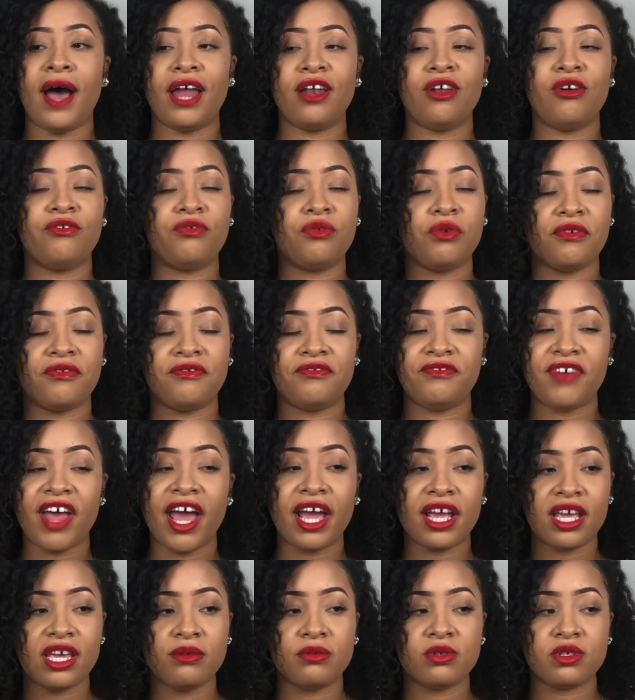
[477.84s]
know for a
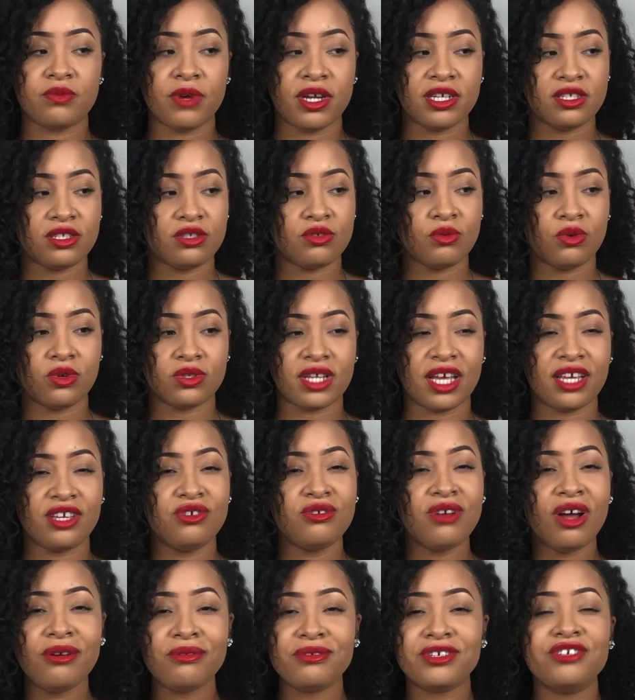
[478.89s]
fact he was racist towards,
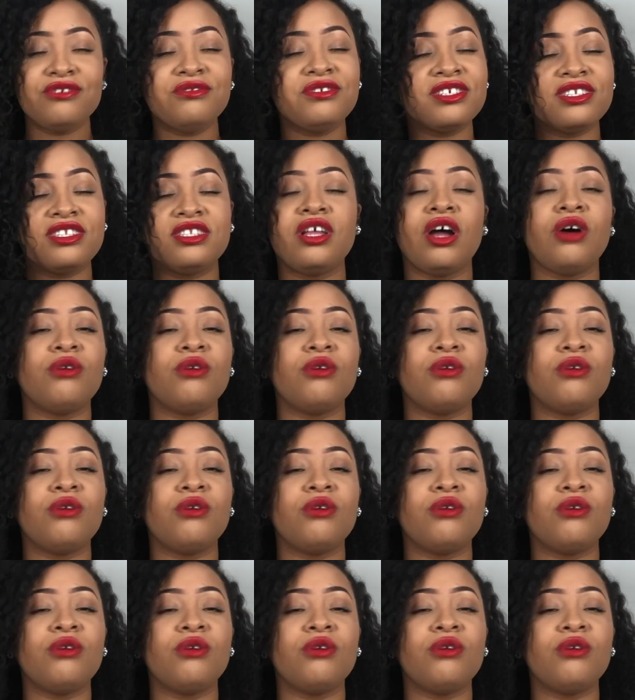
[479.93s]
you just